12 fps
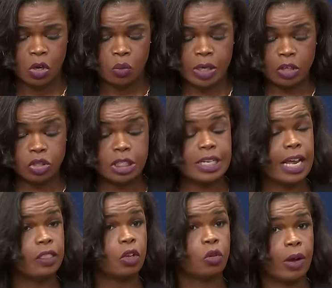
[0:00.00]
We
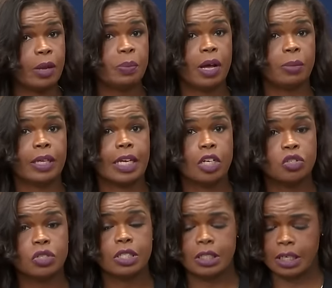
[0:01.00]
understand the great public
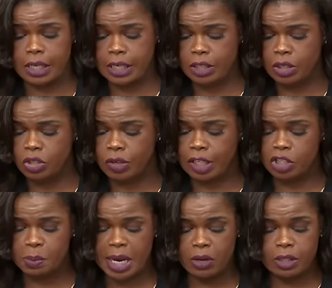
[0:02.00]
interest in
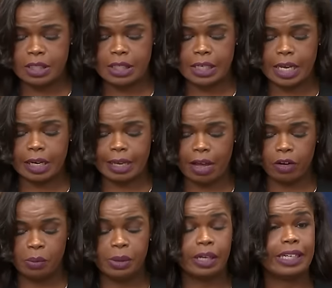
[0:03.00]
transparency and
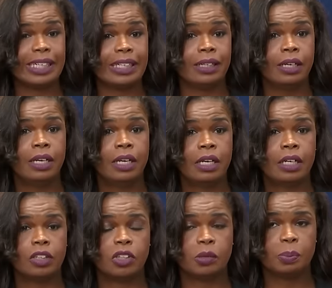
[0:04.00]
accountability,
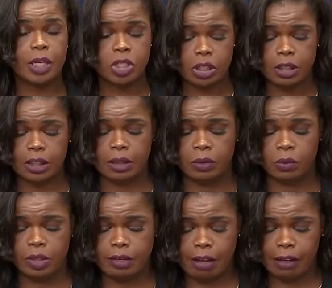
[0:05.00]
especially
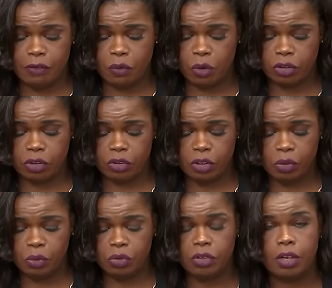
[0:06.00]
when deadly force is
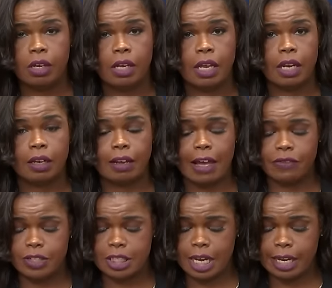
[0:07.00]
used and a
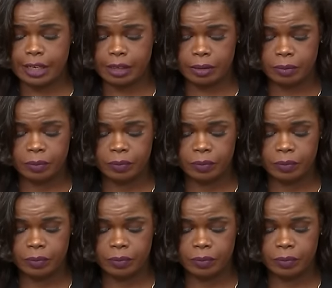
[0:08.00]
life is taken.